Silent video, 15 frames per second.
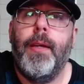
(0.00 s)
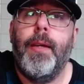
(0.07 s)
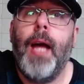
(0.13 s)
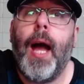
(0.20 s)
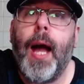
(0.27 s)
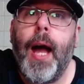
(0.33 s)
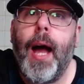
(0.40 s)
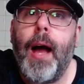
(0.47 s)

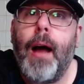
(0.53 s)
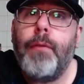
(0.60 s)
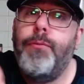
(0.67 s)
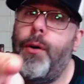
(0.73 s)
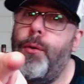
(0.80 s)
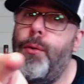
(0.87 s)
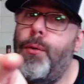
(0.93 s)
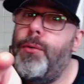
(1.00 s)
Ah,
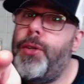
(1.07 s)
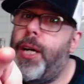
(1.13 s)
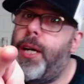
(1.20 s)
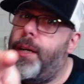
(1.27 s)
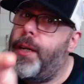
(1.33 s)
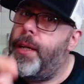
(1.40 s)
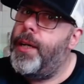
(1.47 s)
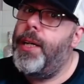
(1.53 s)
fooled you.
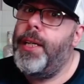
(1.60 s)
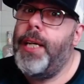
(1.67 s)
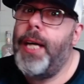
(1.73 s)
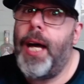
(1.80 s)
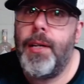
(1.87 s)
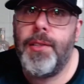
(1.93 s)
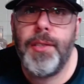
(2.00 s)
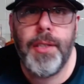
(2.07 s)

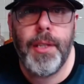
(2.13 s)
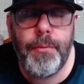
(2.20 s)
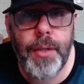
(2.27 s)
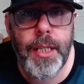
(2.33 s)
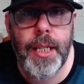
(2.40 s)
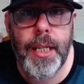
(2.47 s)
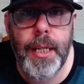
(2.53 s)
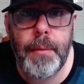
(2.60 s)
Yes, they've
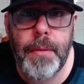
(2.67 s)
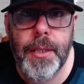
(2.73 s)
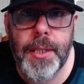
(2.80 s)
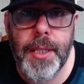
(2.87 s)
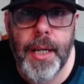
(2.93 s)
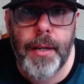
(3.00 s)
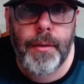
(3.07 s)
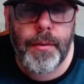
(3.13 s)
redeemed
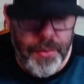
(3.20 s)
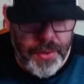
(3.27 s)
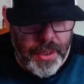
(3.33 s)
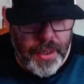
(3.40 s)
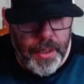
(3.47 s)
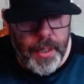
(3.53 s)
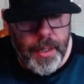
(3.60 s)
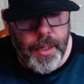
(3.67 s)
themselves.
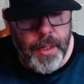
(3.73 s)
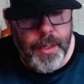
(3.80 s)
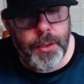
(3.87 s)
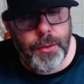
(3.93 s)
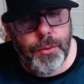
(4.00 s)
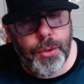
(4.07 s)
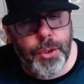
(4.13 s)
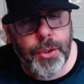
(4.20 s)
Uh,
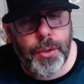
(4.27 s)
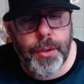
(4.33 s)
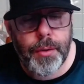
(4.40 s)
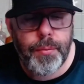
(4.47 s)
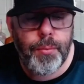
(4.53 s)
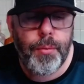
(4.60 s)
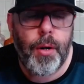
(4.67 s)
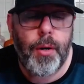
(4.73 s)
you should
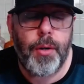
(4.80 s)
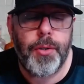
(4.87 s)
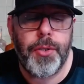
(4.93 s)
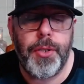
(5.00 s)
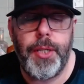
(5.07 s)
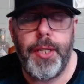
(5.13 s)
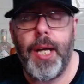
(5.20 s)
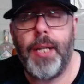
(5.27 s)
have watched
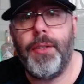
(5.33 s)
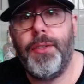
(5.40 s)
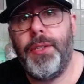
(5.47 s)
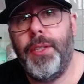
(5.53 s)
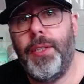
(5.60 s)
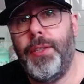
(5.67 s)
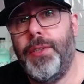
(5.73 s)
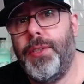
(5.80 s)
the
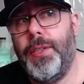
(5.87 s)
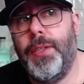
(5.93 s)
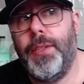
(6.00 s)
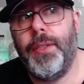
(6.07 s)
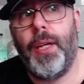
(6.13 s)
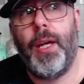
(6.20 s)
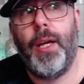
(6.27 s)
Nansters